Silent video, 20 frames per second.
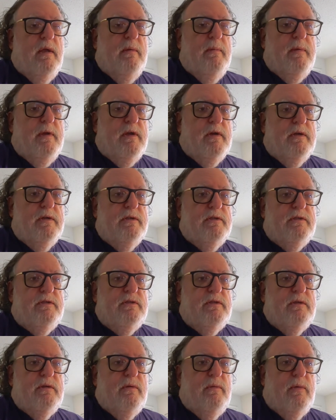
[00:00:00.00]

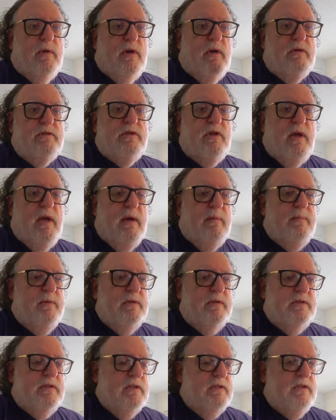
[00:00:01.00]
because what also
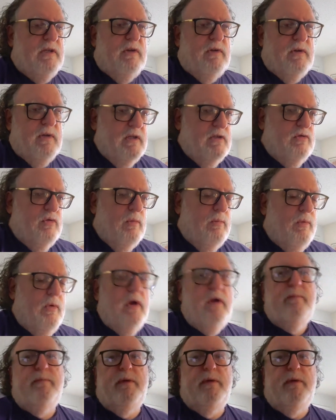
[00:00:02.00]
happens is I'll get to a point,